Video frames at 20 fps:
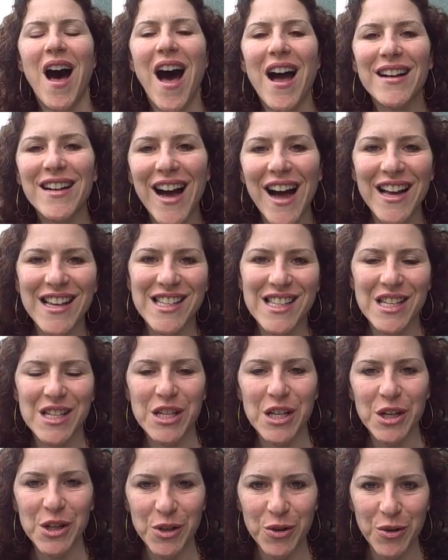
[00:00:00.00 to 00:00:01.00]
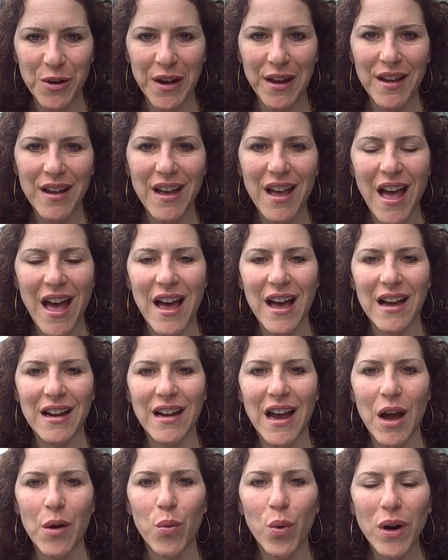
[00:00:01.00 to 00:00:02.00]
Hi guys, it's Hillary,
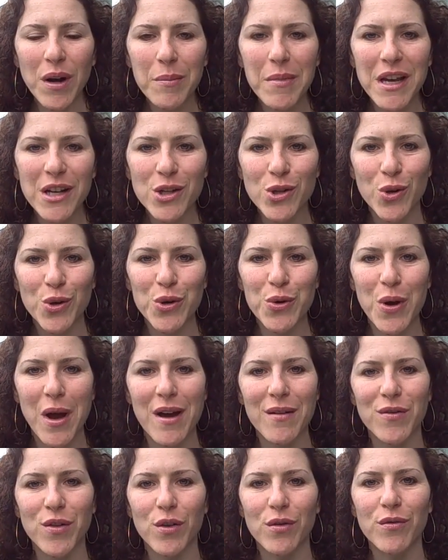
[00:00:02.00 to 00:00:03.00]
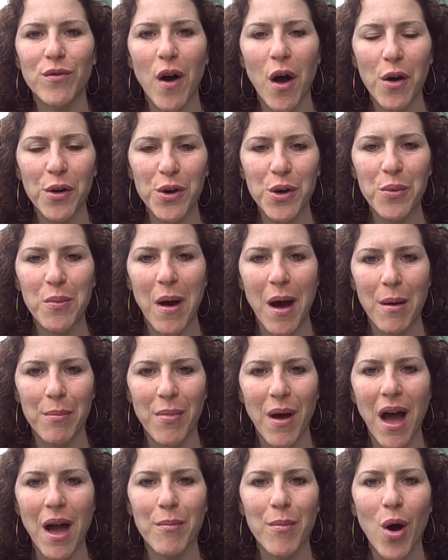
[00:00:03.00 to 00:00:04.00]
and I want to make sure you have your volume up.
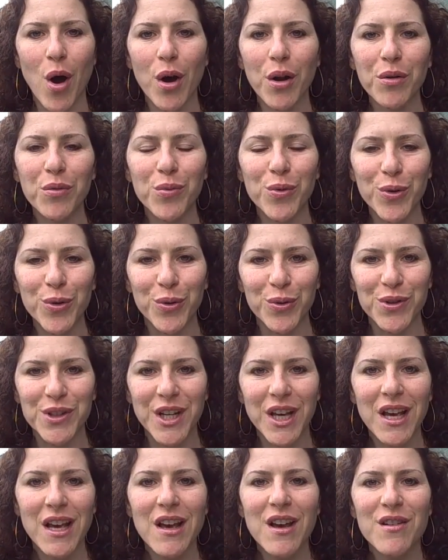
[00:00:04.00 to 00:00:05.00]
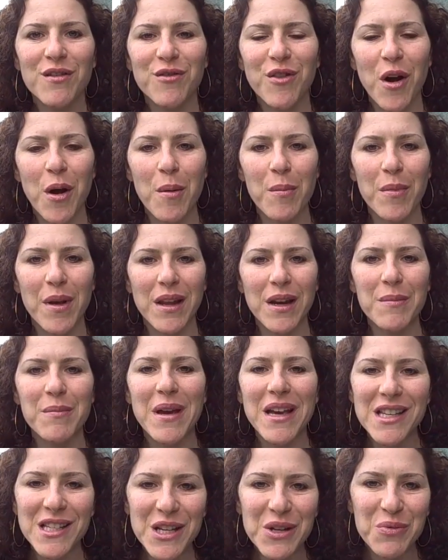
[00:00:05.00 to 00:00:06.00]
I'm en route from an
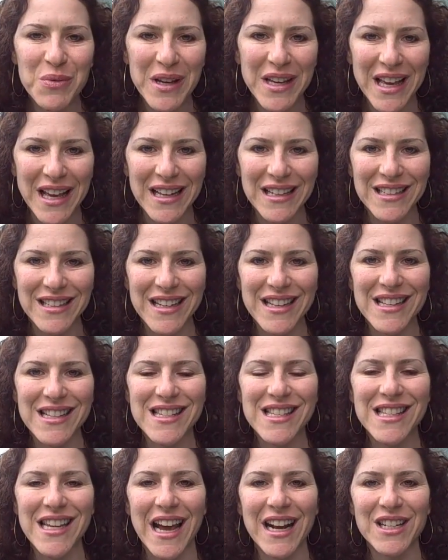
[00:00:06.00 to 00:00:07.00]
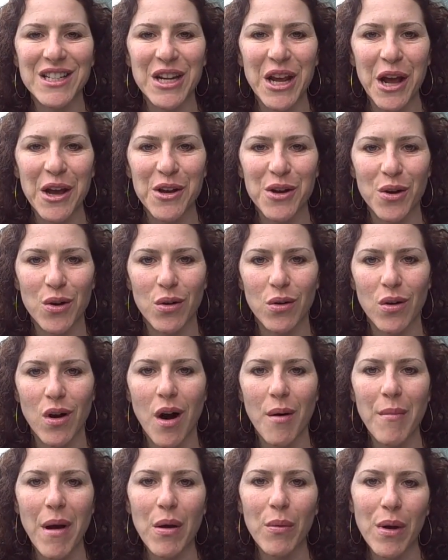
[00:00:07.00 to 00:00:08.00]
amazing weekend in San Diego
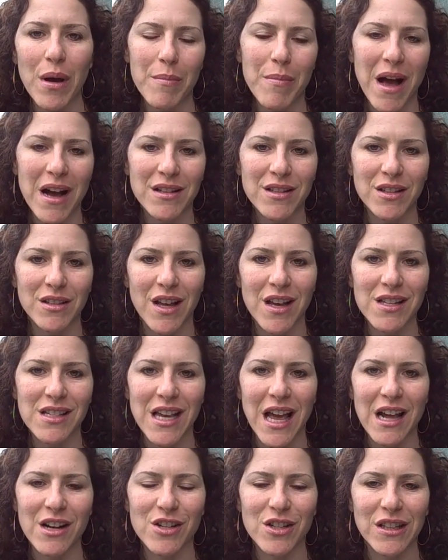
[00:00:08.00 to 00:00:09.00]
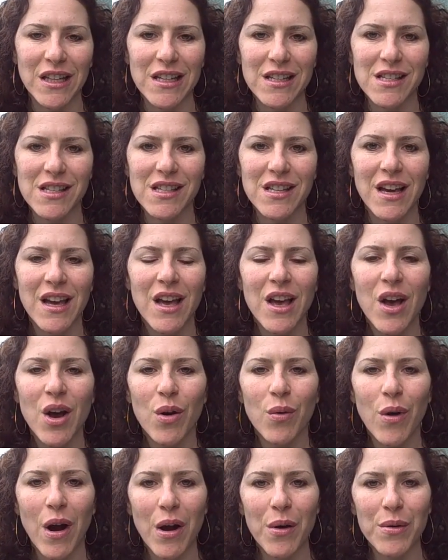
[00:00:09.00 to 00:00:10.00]
on my way back to Los Angeles,
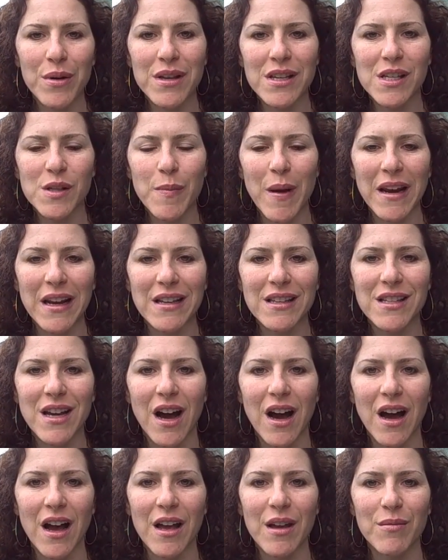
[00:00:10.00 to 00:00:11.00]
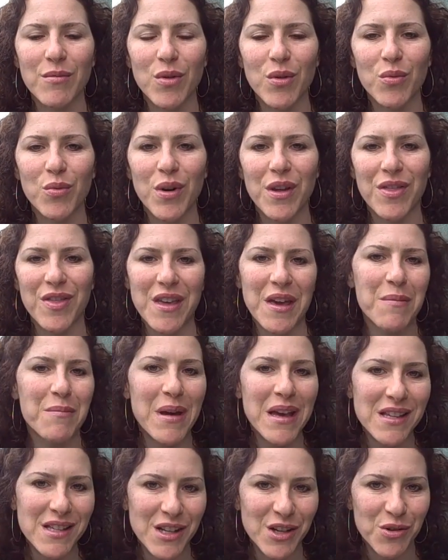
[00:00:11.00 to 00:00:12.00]
where I was spending time with the
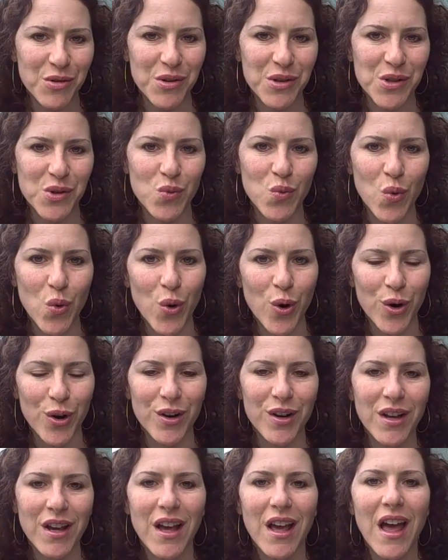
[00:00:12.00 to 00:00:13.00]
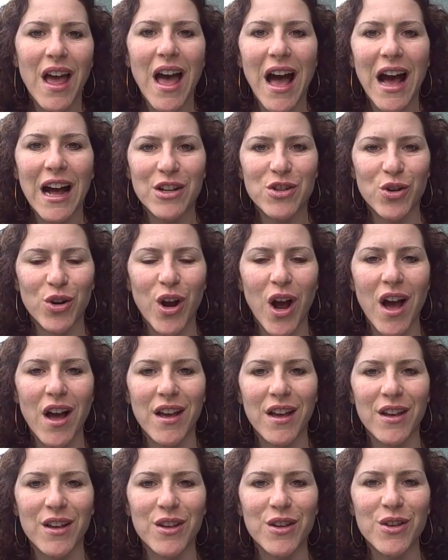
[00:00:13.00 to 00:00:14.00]
amazing Chris Ward at
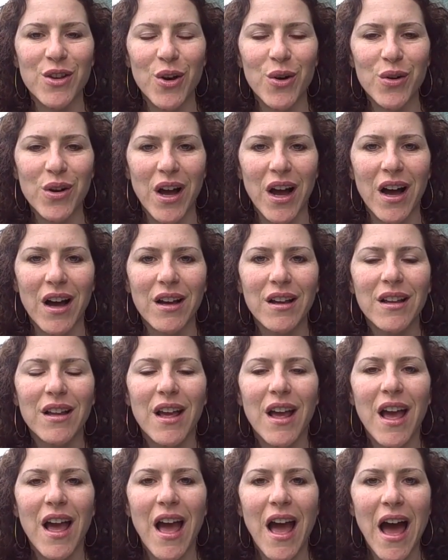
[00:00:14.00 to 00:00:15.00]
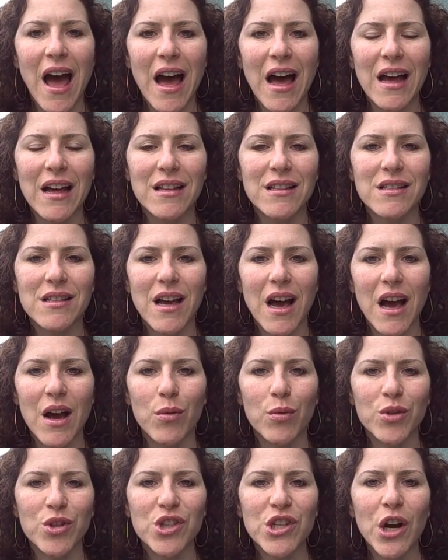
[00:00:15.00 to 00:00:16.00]
Trikaya Yoga. And
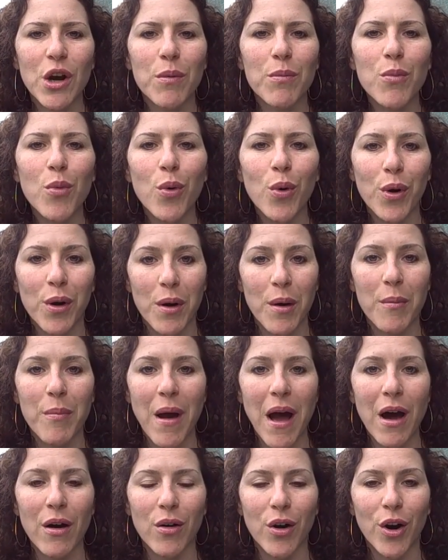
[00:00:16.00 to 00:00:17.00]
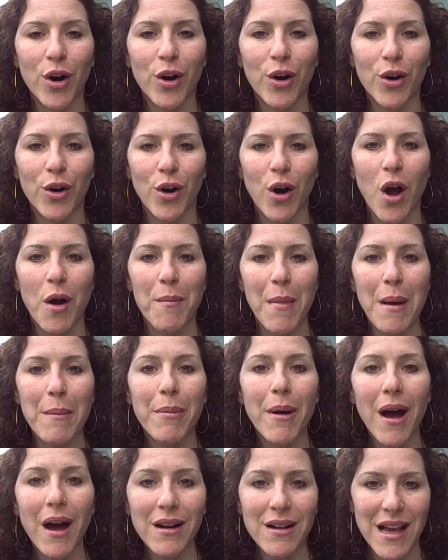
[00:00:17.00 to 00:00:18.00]
I will share more about her on my
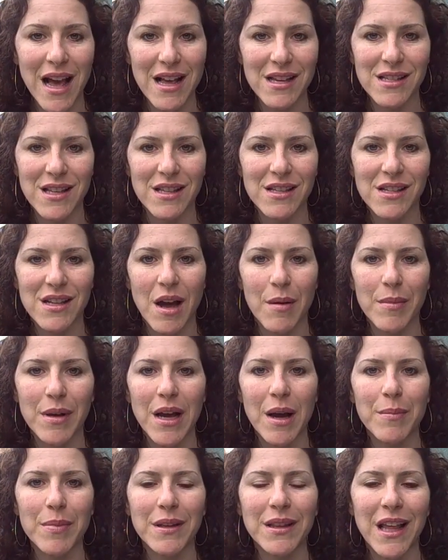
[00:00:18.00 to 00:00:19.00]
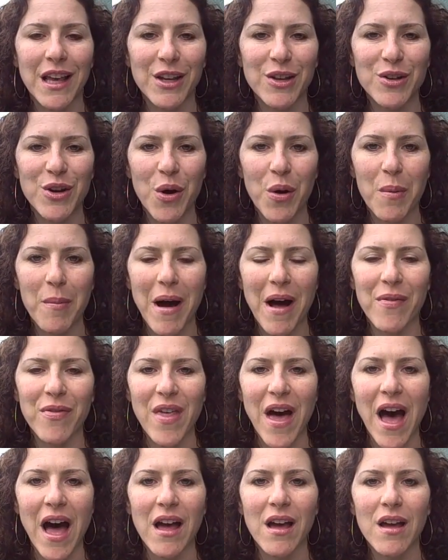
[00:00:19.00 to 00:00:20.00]
podcast that's coming up and let you know
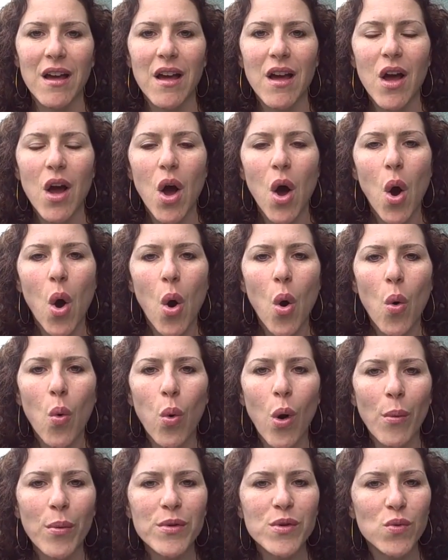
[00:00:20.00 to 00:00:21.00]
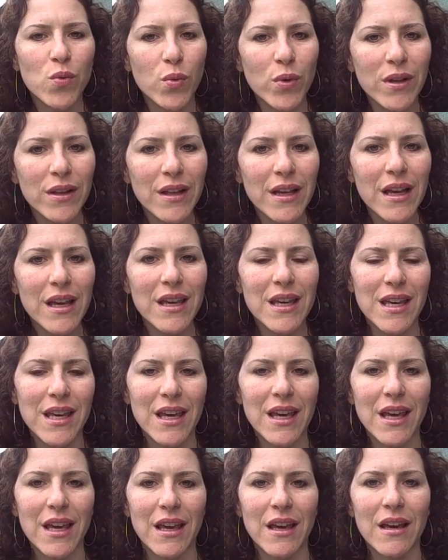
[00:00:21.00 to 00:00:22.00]
about that. What was really
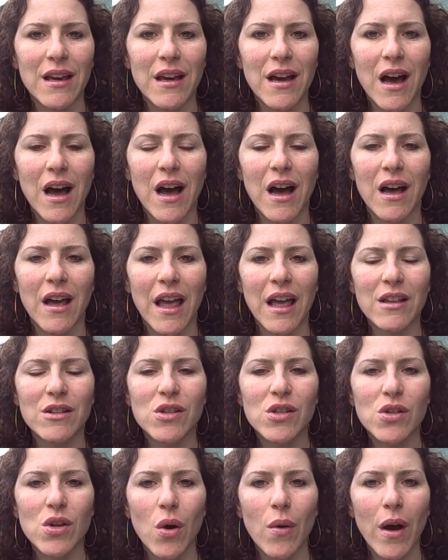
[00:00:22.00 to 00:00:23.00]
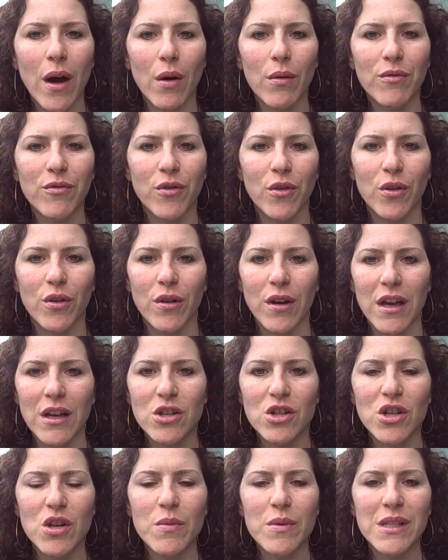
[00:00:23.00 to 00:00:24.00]
key and so helpful
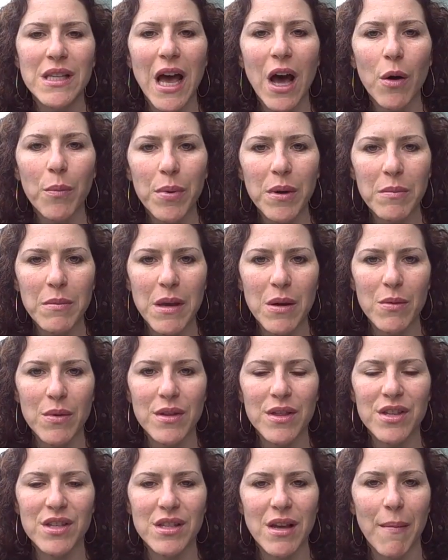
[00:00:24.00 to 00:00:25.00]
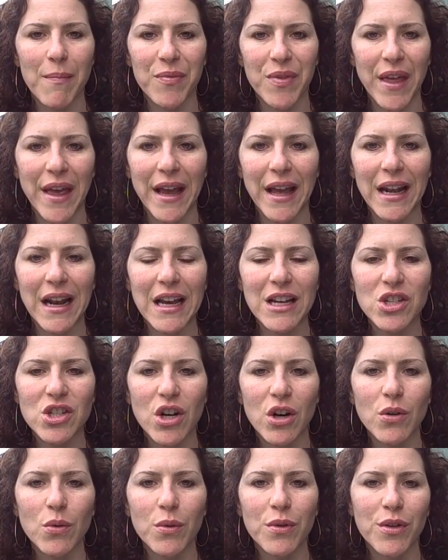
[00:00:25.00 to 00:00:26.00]
is she was helping me with something, and I
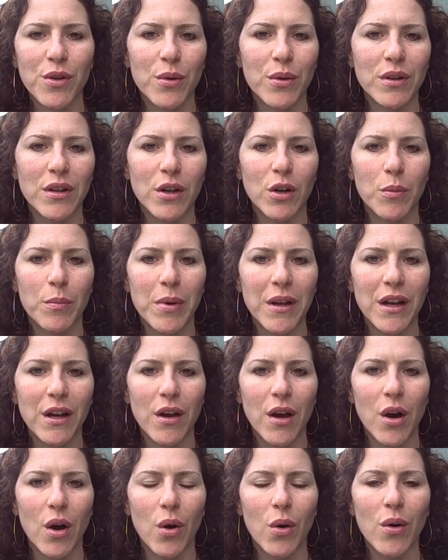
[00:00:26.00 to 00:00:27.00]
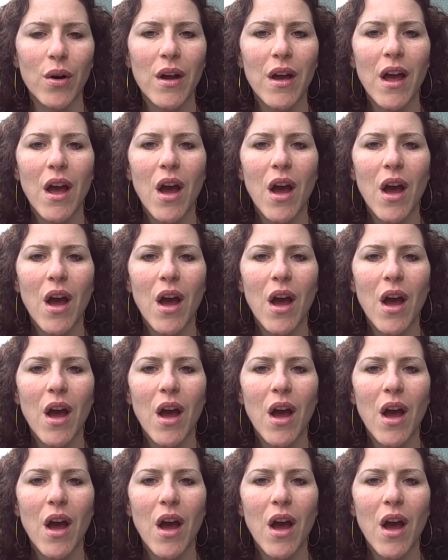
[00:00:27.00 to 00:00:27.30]
shared with you a little bit ago